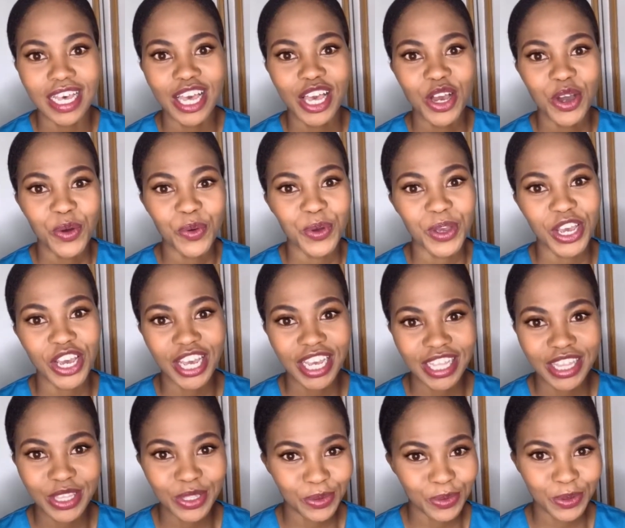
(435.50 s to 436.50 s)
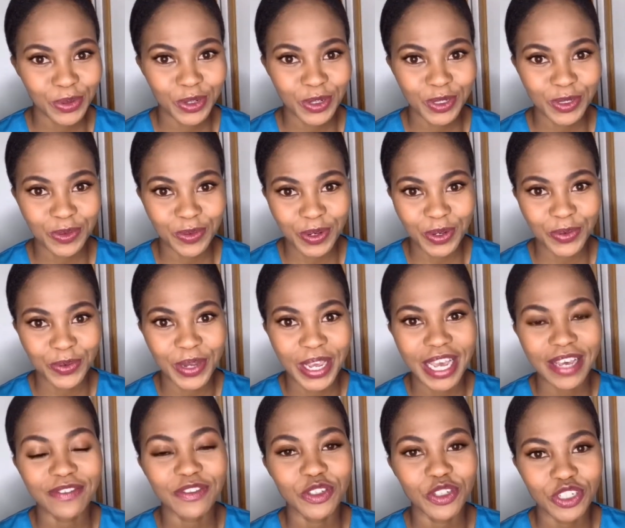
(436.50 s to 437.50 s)
we are in the world where we have
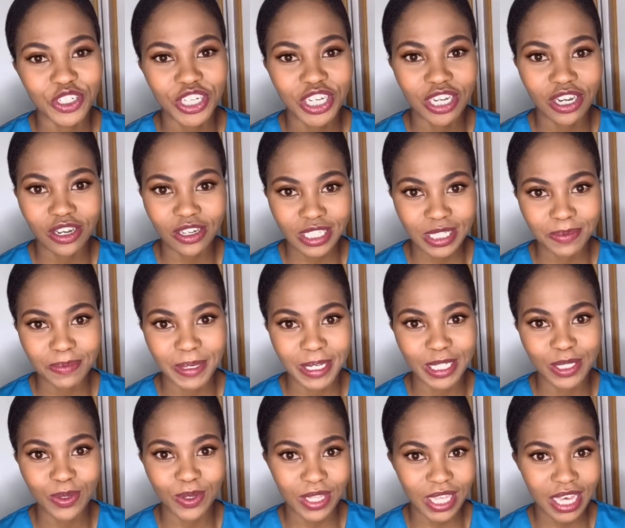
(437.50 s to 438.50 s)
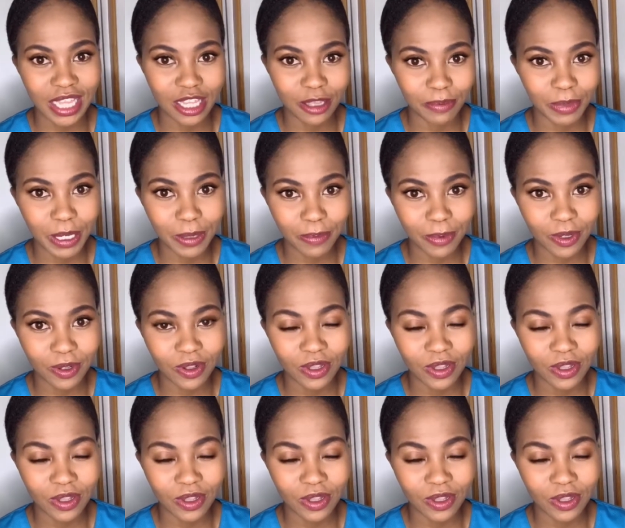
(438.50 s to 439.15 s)
to share our space with other people.